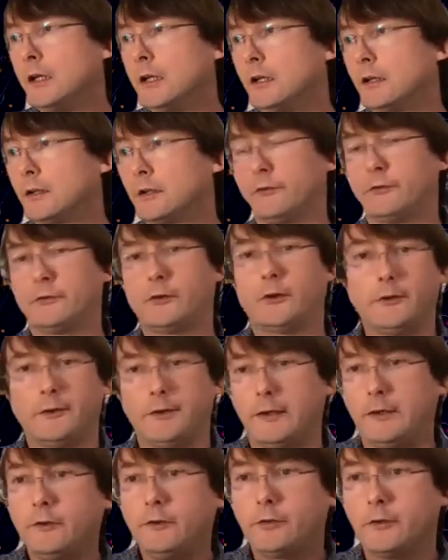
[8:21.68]

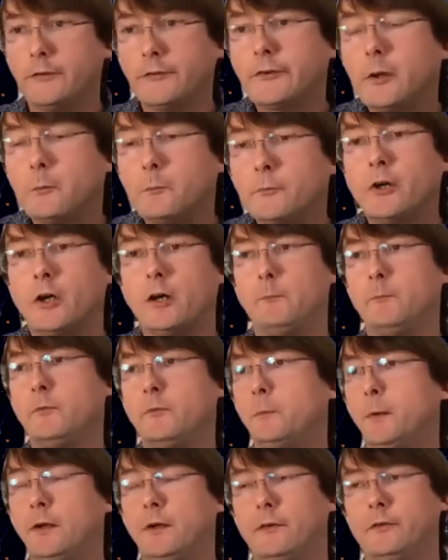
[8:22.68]
consolidation sometimes
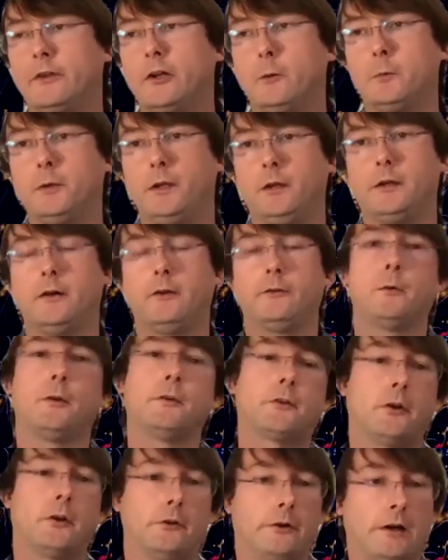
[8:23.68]
because nobody knows
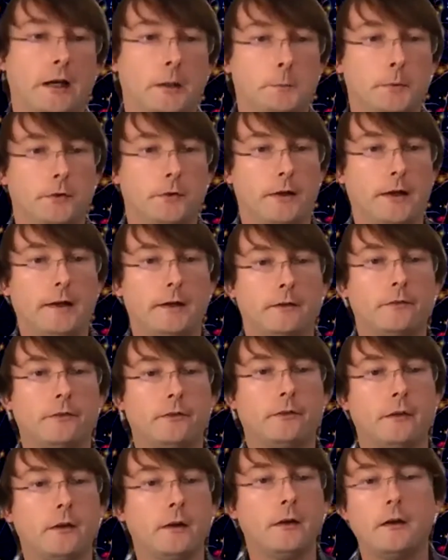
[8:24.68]
what's going to happen
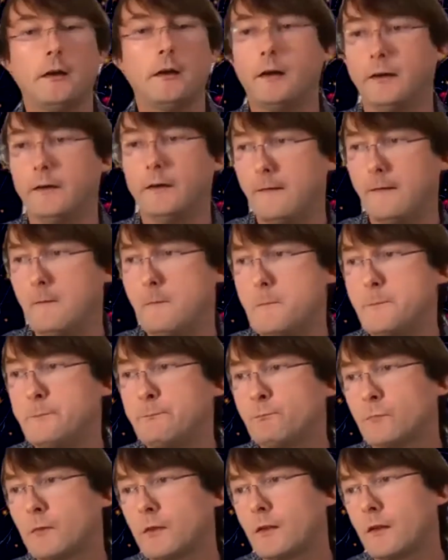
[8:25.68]
next.
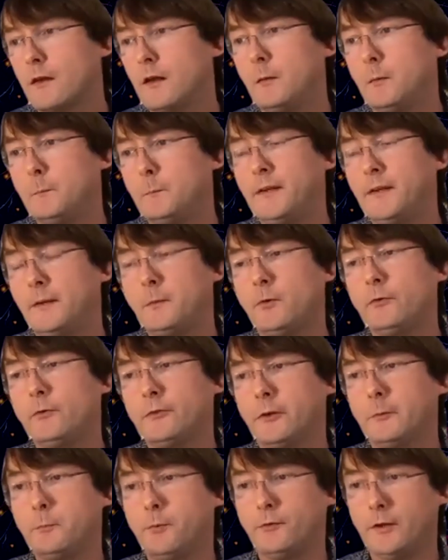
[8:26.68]
But that
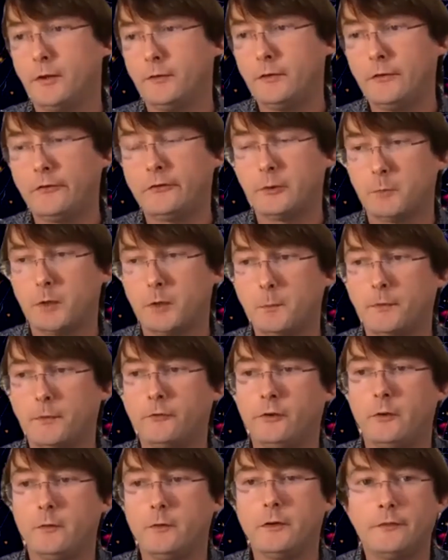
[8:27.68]
also presented some
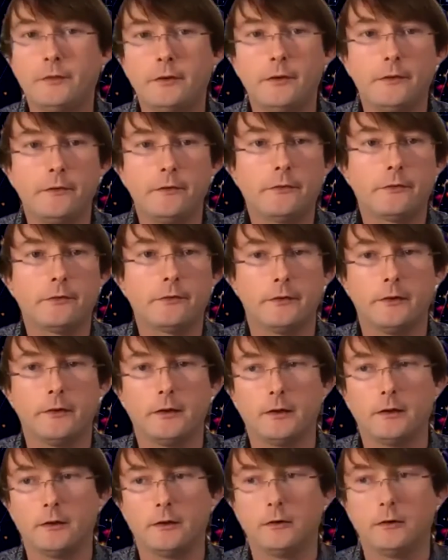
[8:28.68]
opportunities.
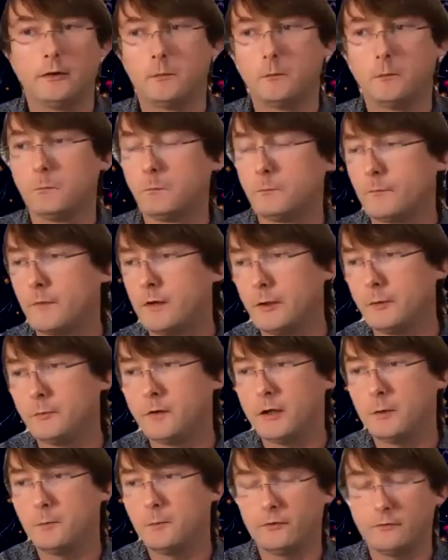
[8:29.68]

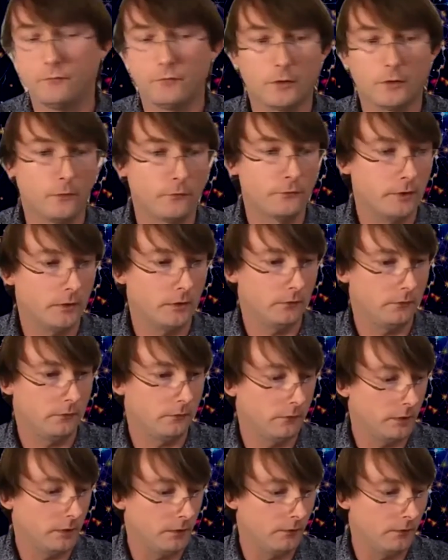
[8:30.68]
I was involved
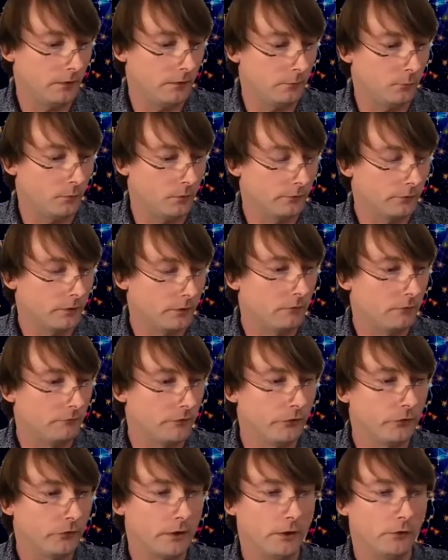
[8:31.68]
in one
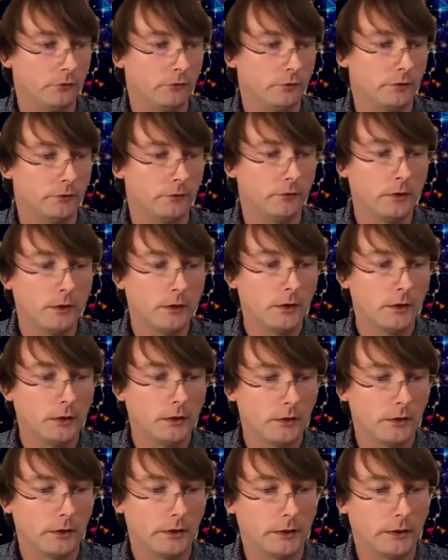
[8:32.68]
conversation
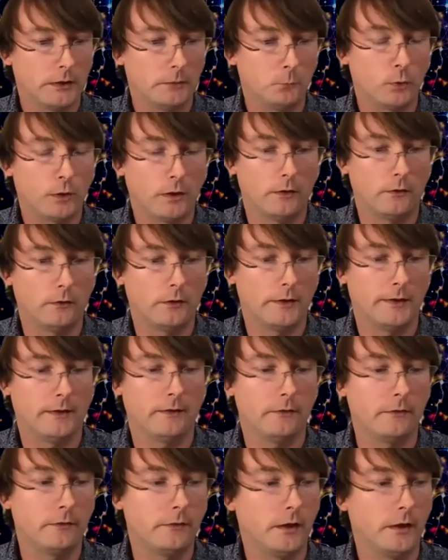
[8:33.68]
where an
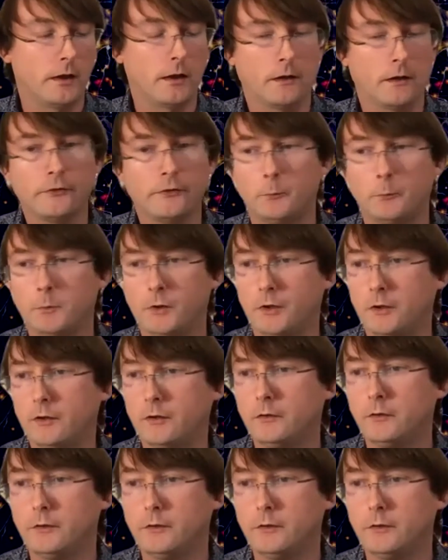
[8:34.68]
existing customer,